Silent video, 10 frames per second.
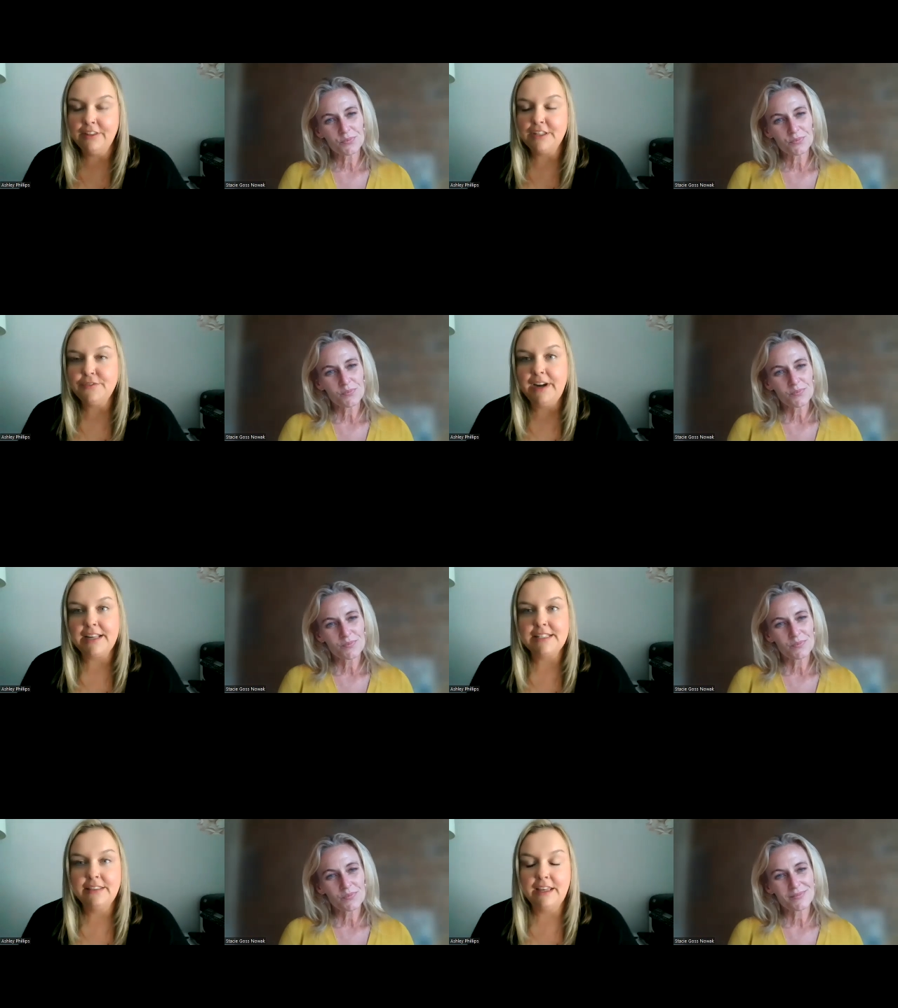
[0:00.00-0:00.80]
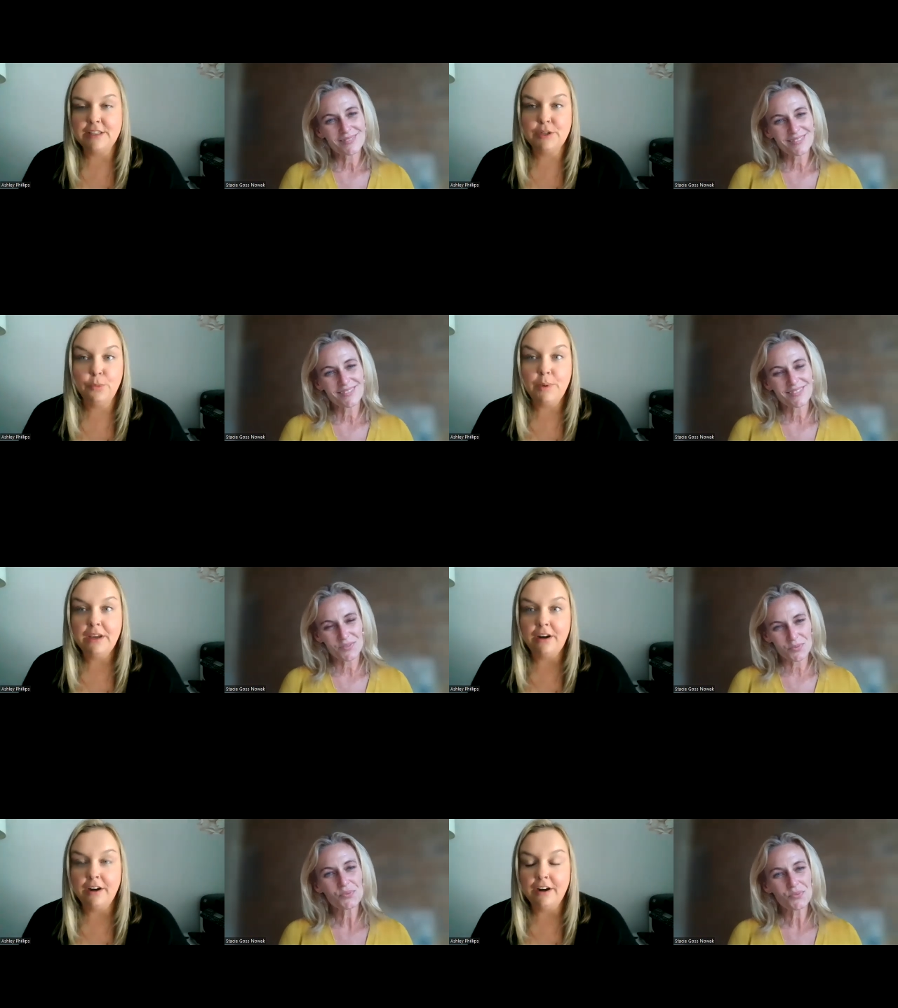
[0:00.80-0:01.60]
Speaker 1: Thanks for asking that. So
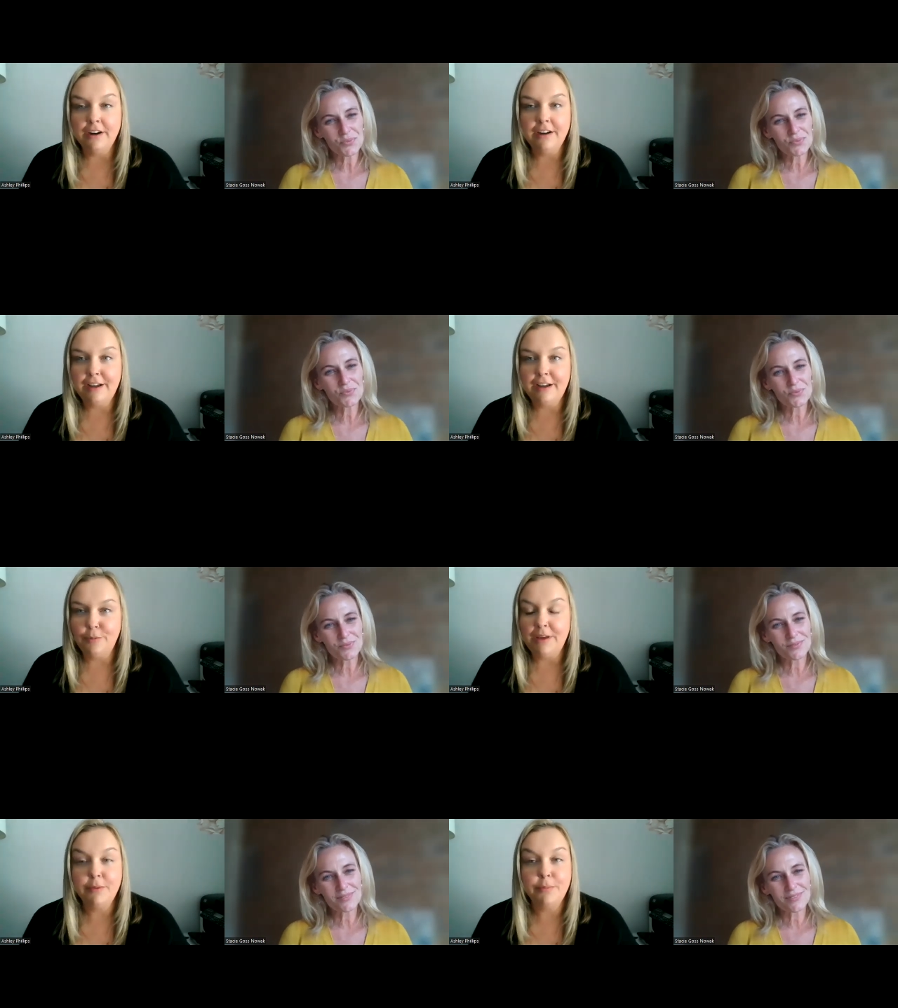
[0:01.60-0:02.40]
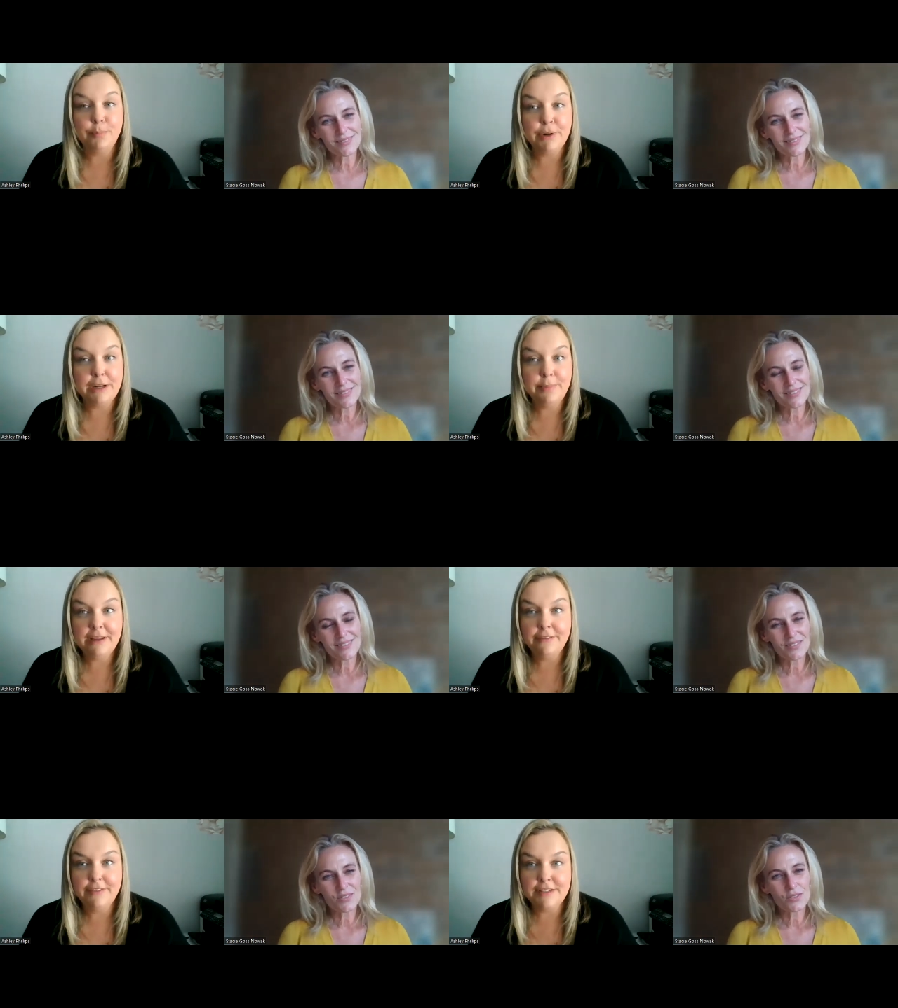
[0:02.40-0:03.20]
we are, we have a pretty
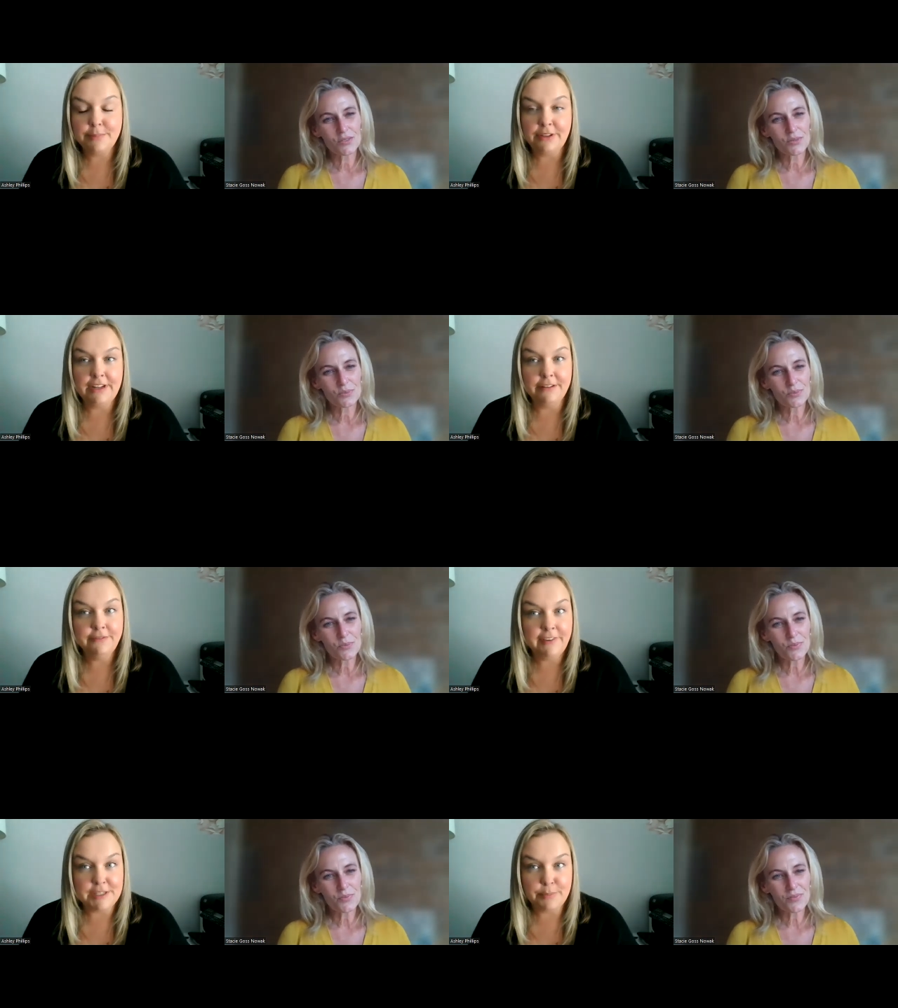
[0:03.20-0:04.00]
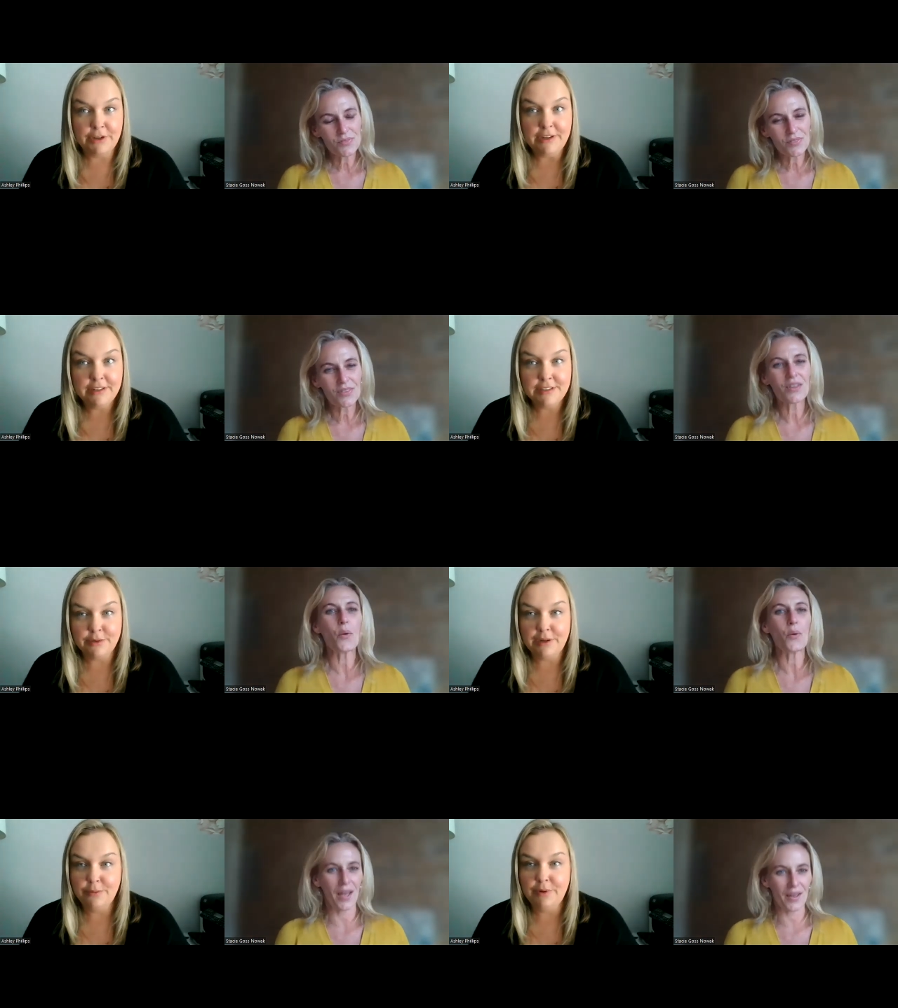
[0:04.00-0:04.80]
big visibility on Facebook.
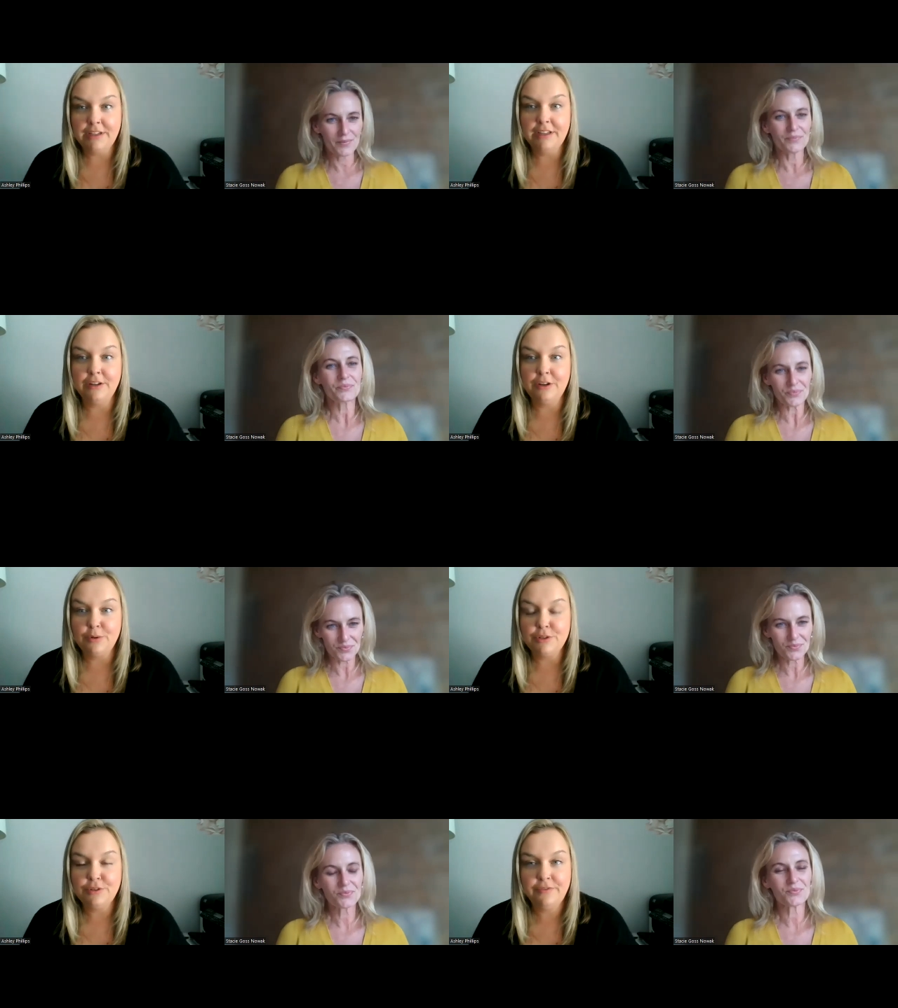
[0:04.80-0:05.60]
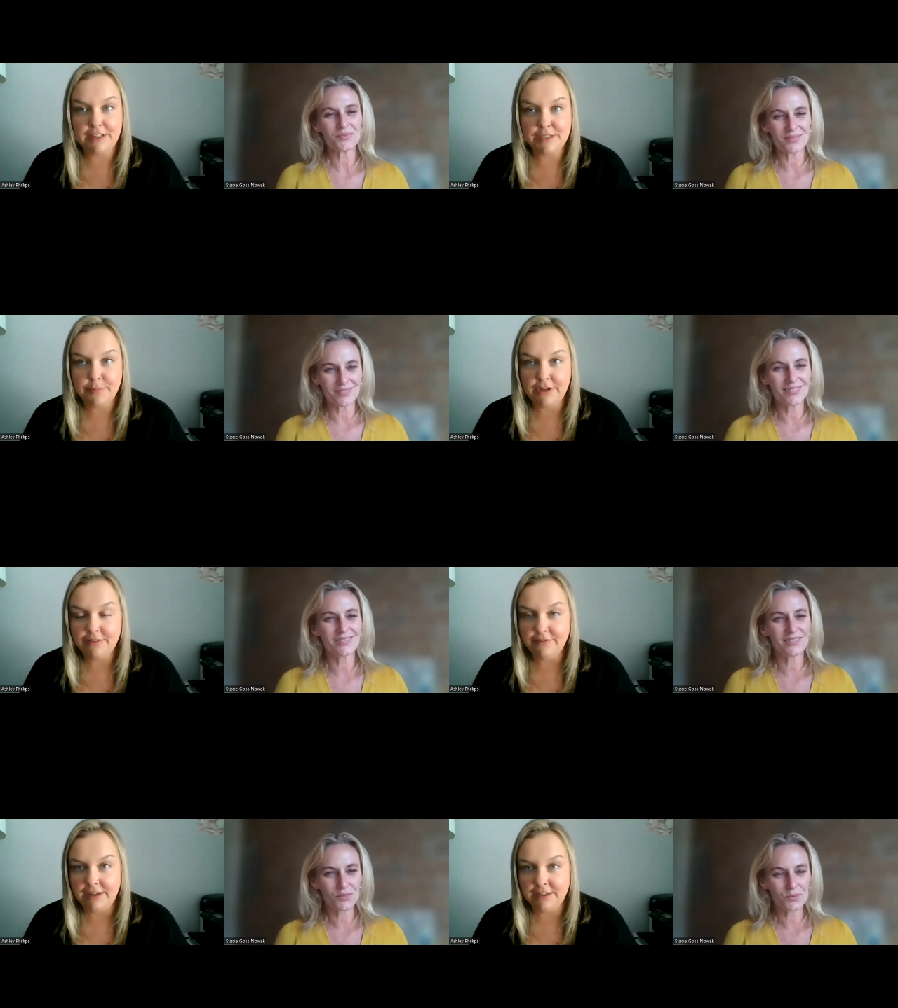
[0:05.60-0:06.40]
So anyone can go to Facebook
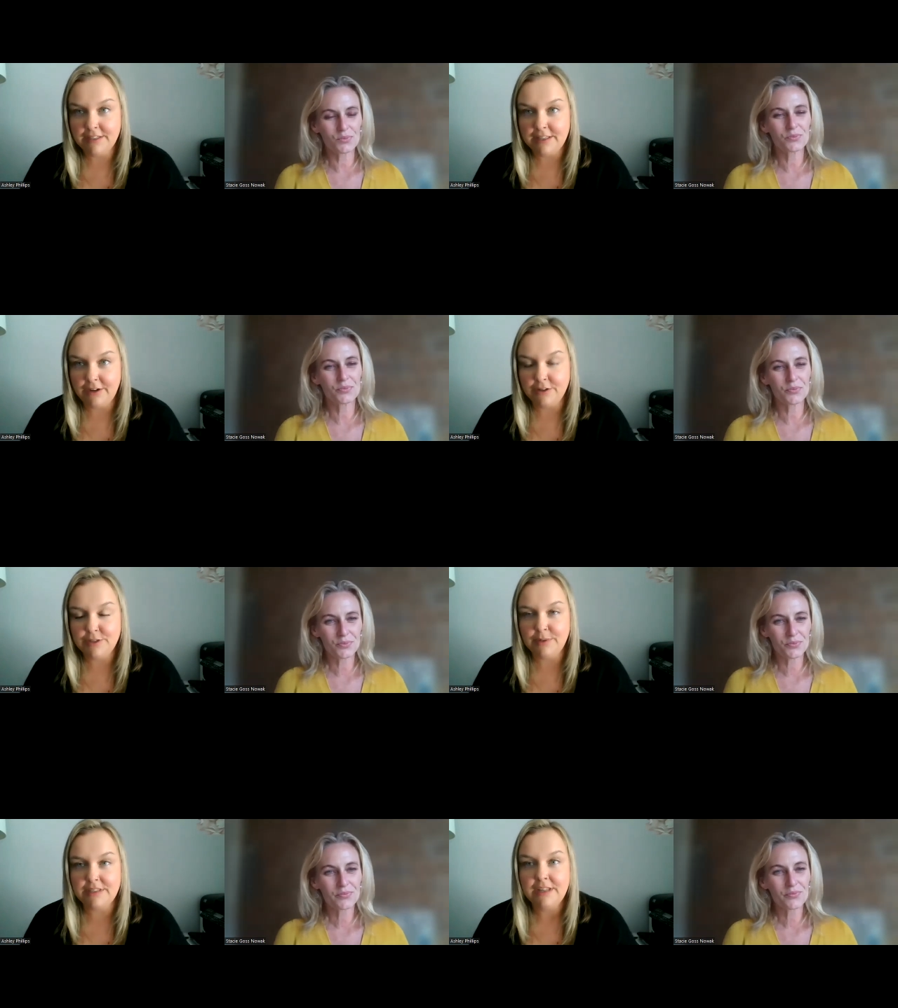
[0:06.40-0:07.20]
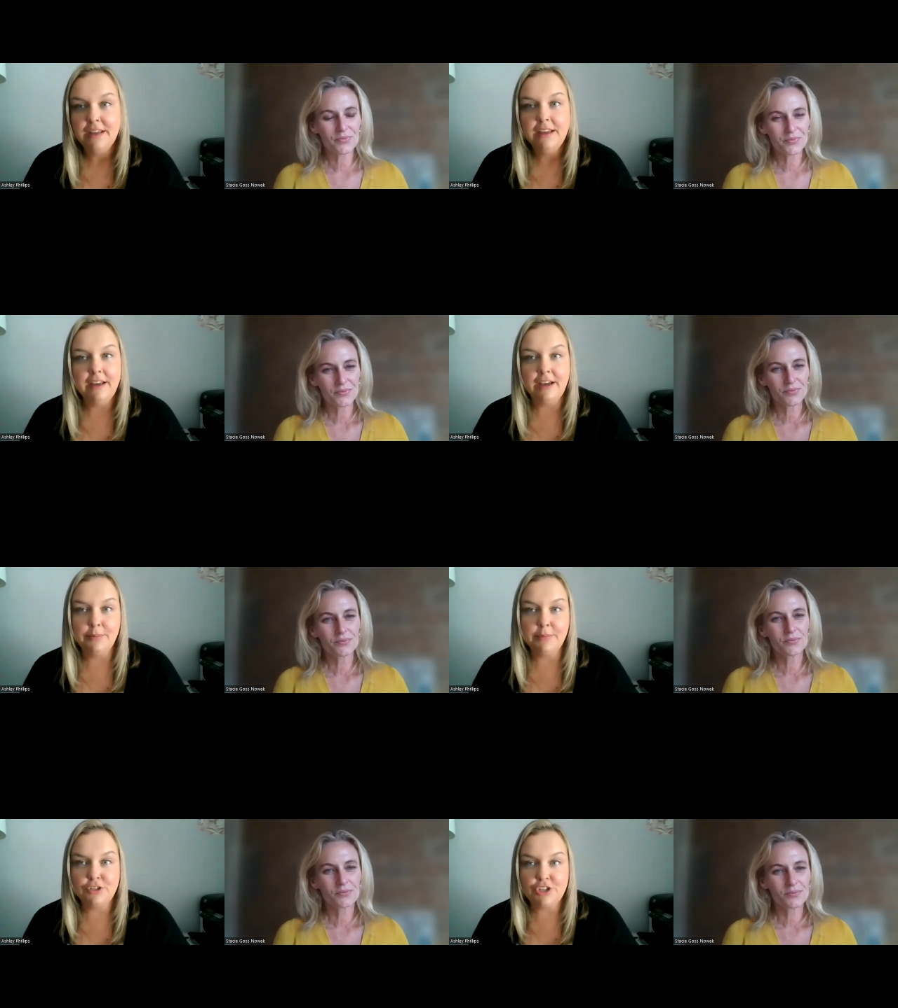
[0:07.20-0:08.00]
and find us there. So it's
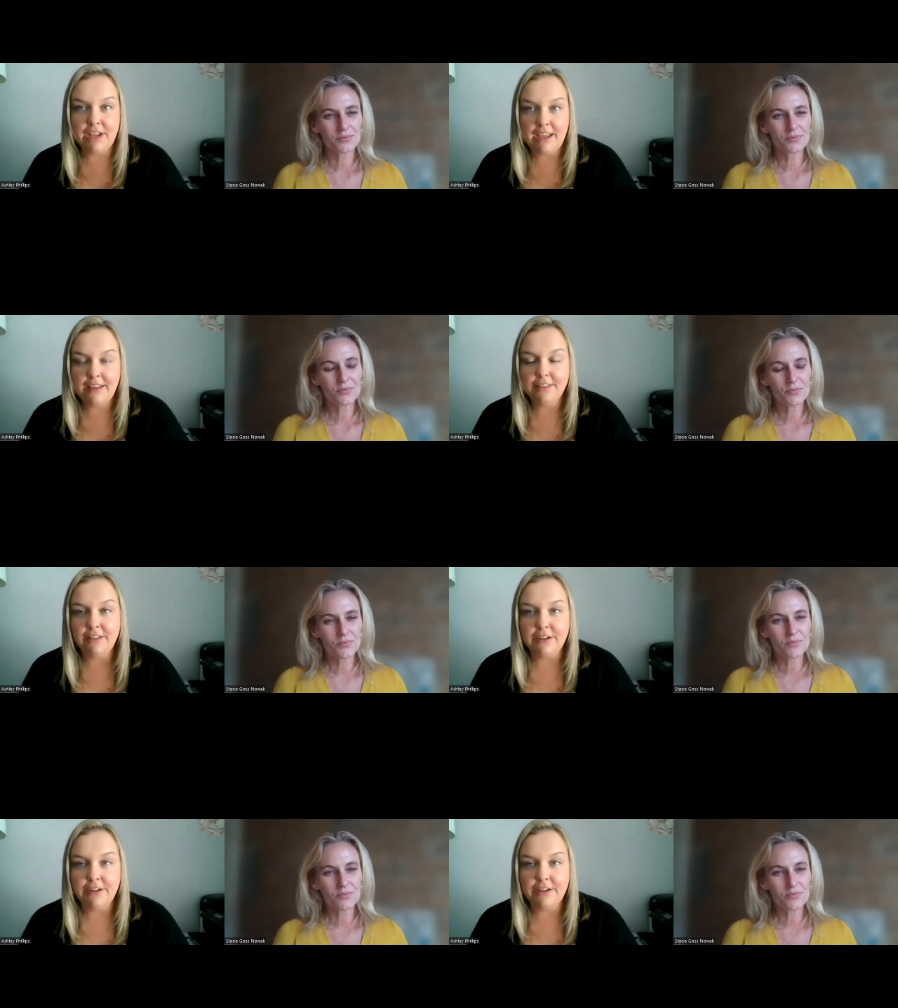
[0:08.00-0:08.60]
J